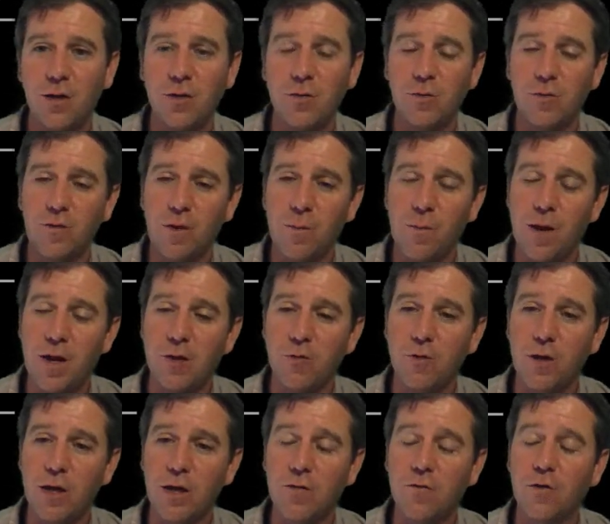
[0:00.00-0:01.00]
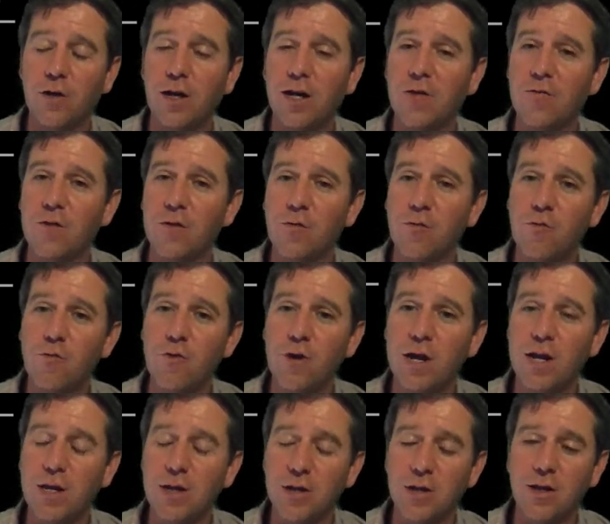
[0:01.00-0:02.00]
So we've got many reads for a given
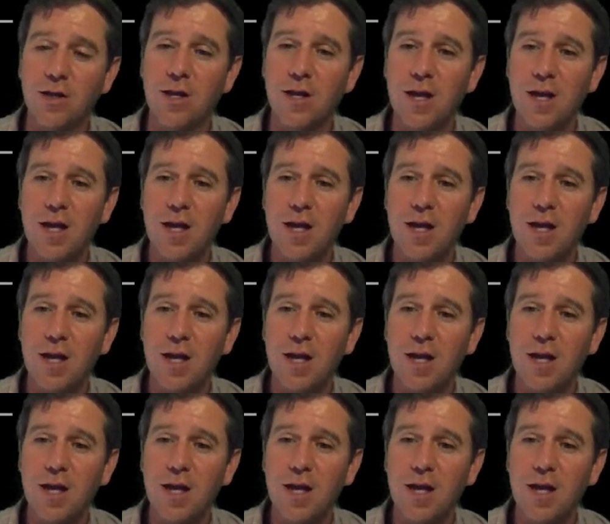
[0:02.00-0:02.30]
region